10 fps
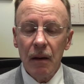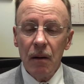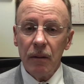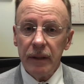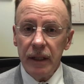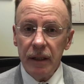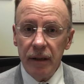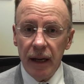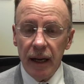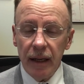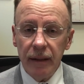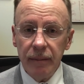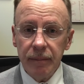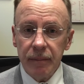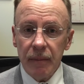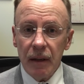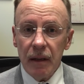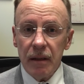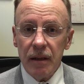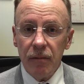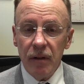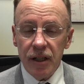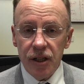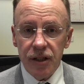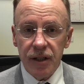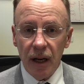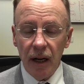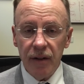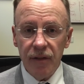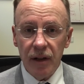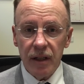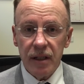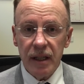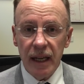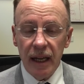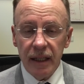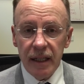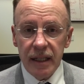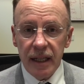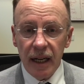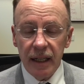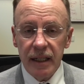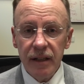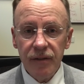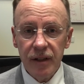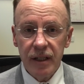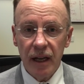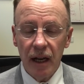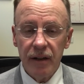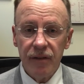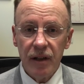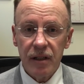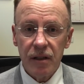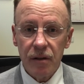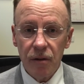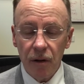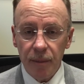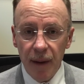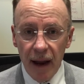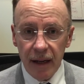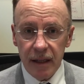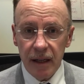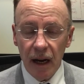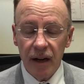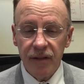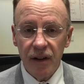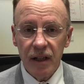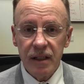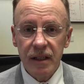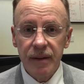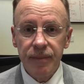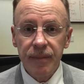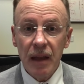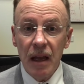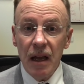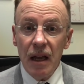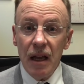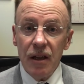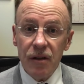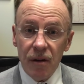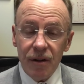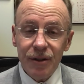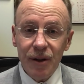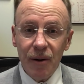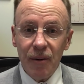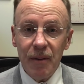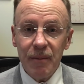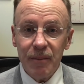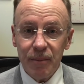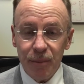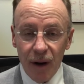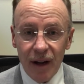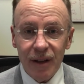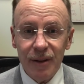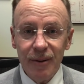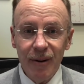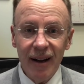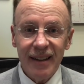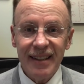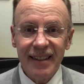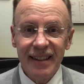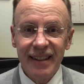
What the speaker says: On the other hand, the rigid side of us, the anti-scientific side of us, the dogmatic side of us, is also bred into us.